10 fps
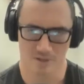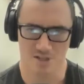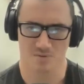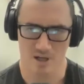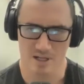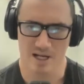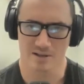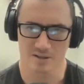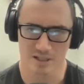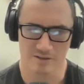That's right.
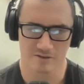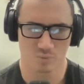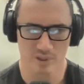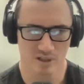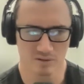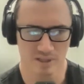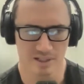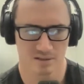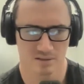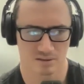And if we'd
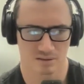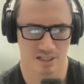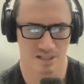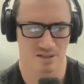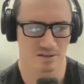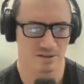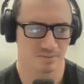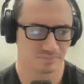only listened